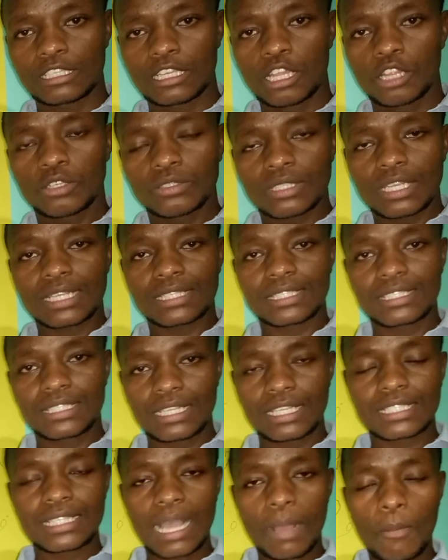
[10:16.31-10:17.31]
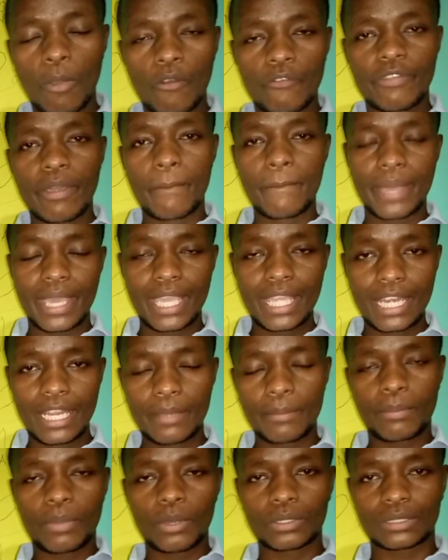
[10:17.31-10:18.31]
Those are some of the main
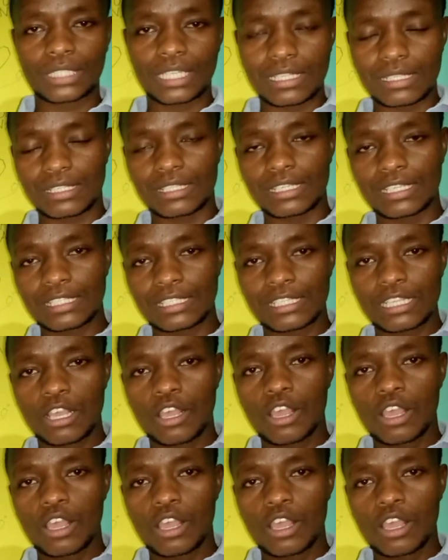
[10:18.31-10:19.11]
importances,